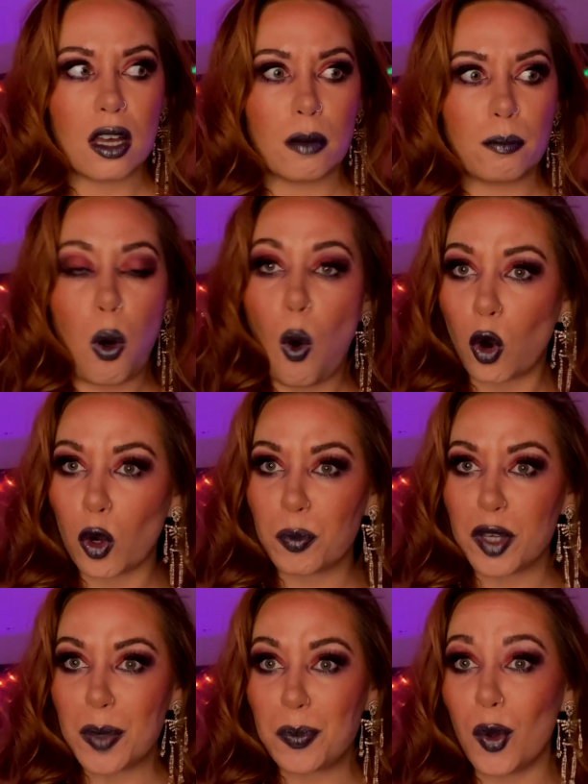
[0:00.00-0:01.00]
poor
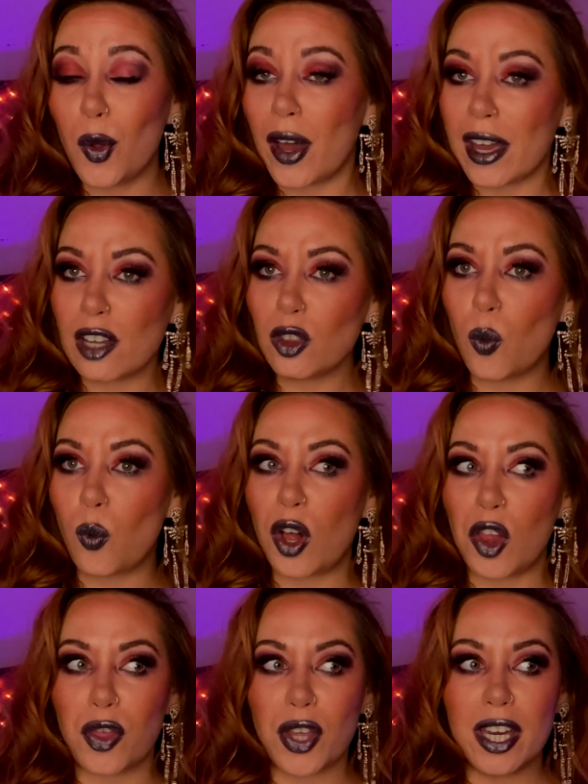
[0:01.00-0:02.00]
people and the
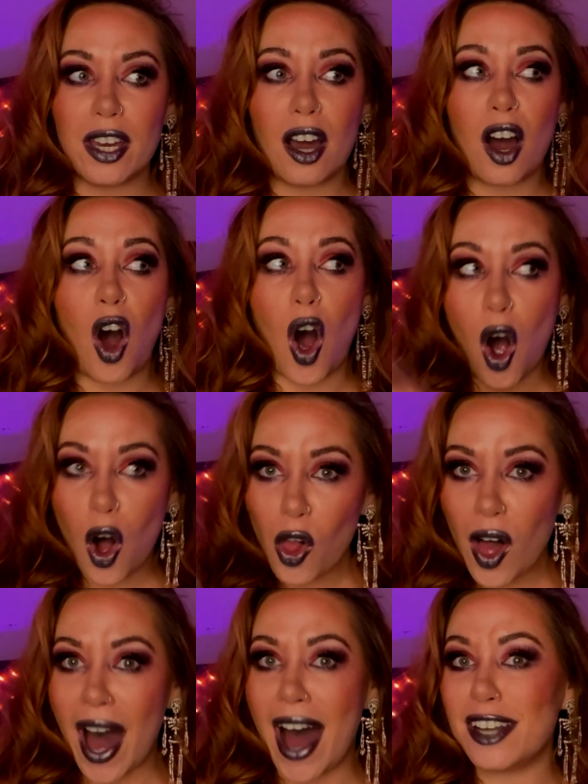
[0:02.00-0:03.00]
wealthy
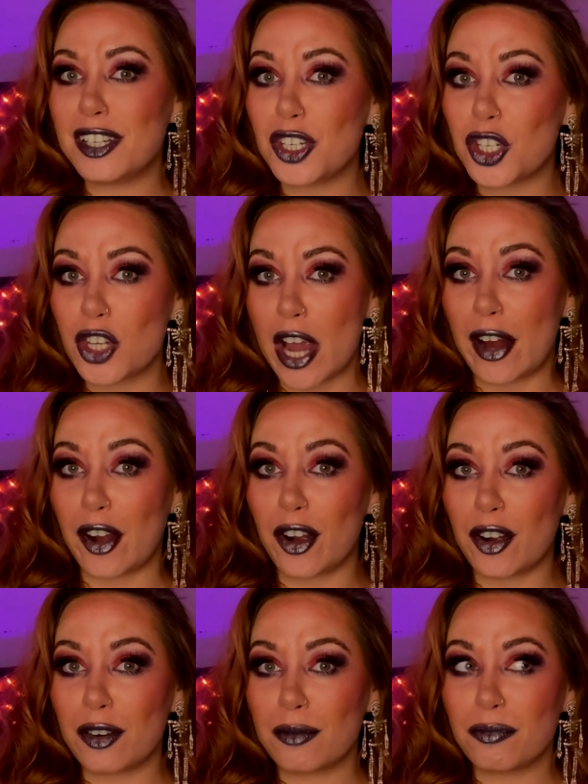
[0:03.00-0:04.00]
all had to
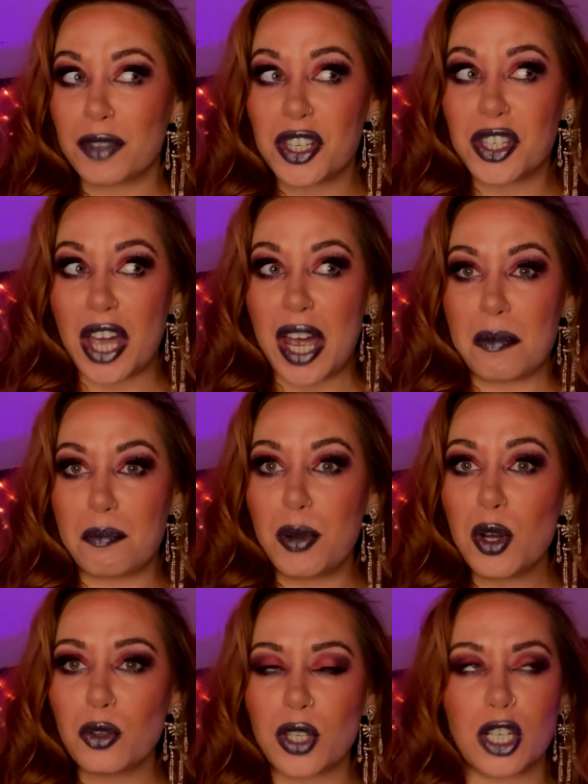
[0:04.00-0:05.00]
share the same
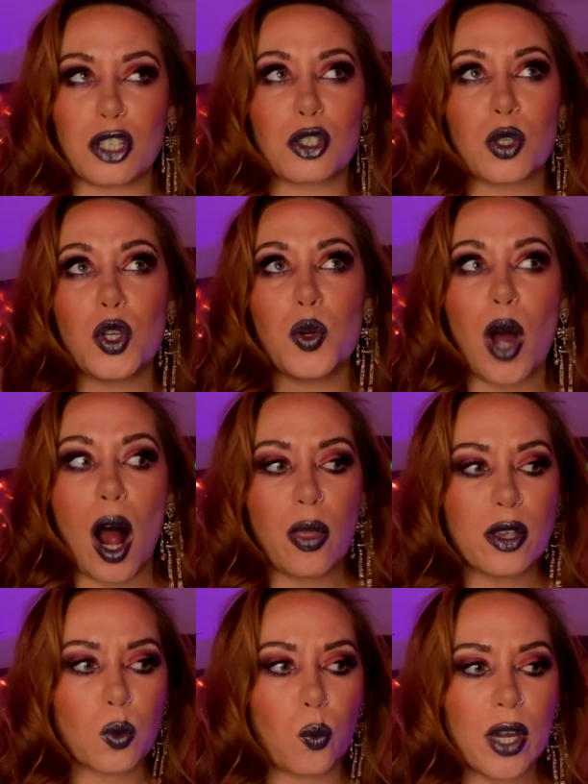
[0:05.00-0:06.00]
buildings. So you have
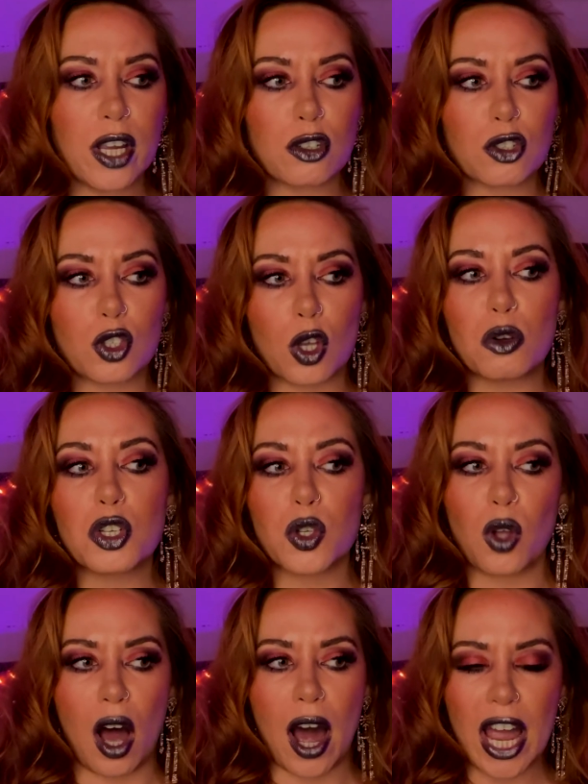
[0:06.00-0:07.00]
this weird
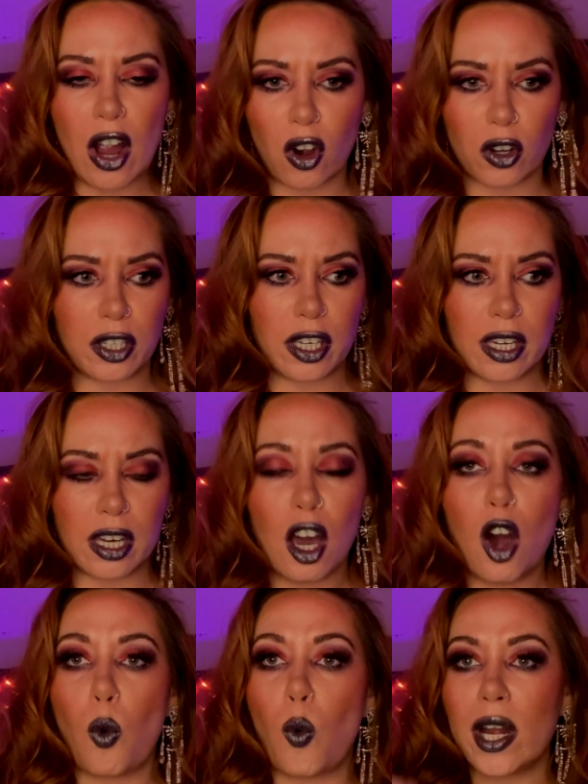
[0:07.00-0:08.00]
social hierarchy
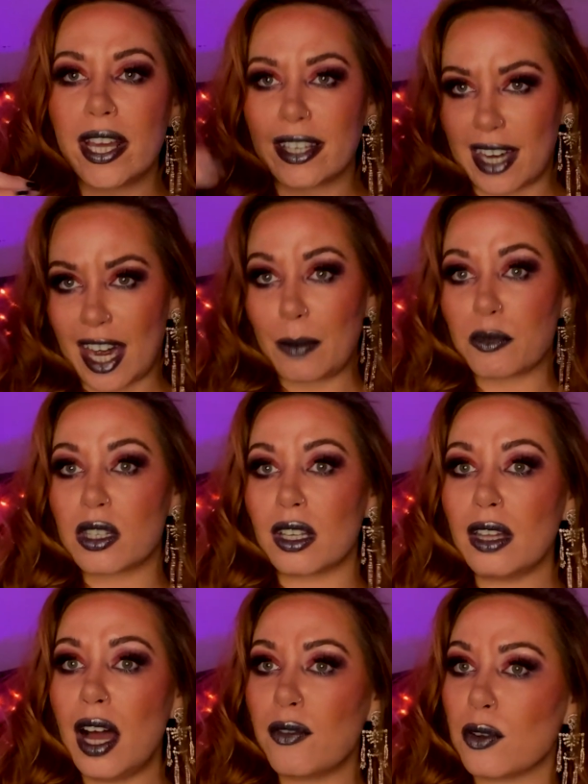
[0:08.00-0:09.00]
when it came to the
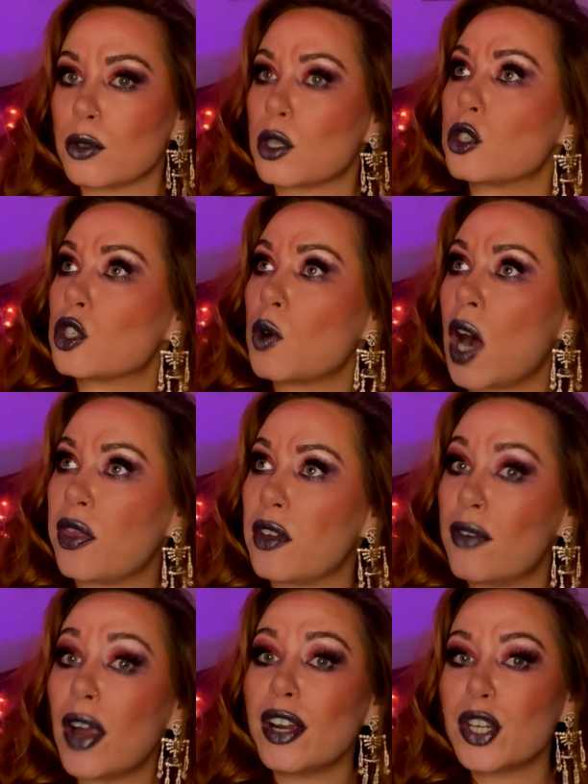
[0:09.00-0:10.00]
levels. So at the
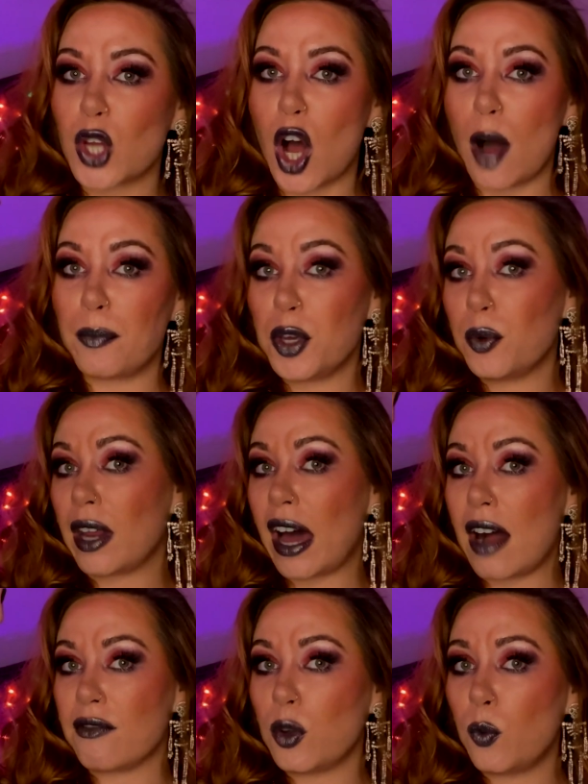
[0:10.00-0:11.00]
very top, you would
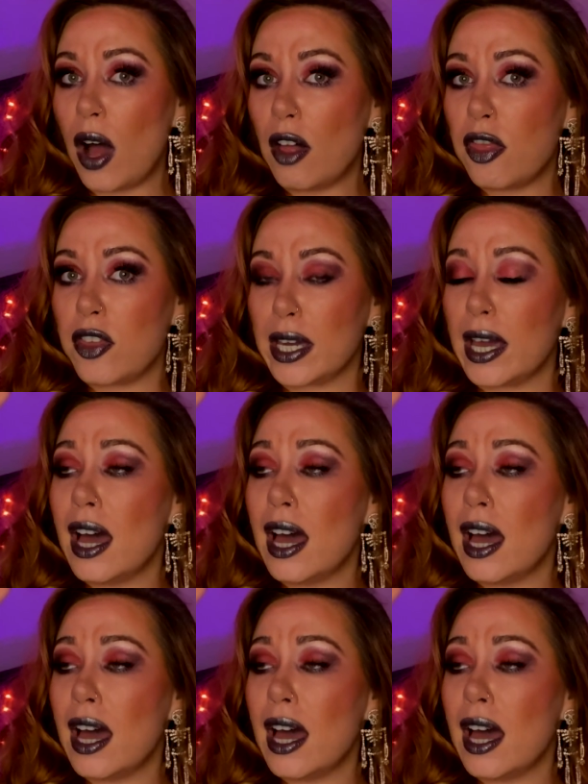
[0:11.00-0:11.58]
have the wealthy,